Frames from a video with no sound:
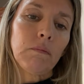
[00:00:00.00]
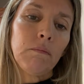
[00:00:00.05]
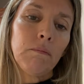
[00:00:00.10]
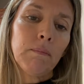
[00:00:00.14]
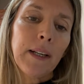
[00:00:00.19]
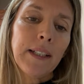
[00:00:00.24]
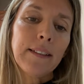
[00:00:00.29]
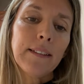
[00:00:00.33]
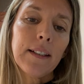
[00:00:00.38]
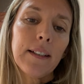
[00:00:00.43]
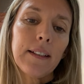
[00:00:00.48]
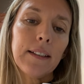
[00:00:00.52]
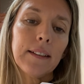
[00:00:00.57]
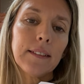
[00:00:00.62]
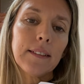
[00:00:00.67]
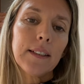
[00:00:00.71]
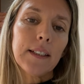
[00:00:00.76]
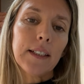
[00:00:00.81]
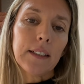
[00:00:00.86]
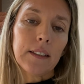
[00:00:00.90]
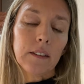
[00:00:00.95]

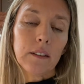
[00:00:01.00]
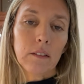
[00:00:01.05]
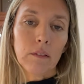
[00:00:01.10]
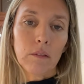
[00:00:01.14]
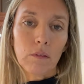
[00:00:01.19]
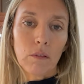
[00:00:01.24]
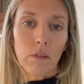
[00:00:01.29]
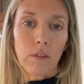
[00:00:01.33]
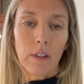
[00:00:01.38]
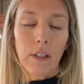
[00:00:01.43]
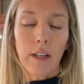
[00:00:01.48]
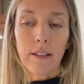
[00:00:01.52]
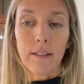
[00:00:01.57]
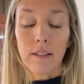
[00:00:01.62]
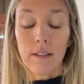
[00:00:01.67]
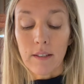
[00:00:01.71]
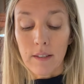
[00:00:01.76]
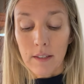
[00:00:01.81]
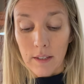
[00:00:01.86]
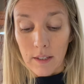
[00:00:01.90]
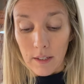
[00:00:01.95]
mandala done
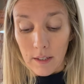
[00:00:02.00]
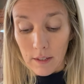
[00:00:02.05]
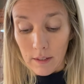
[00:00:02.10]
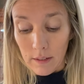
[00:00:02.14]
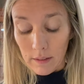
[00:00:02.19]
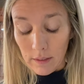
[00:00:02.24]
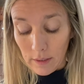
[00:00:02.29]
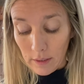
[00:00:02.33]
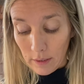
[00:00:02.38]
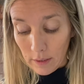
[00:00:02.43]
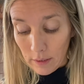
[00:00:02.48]
until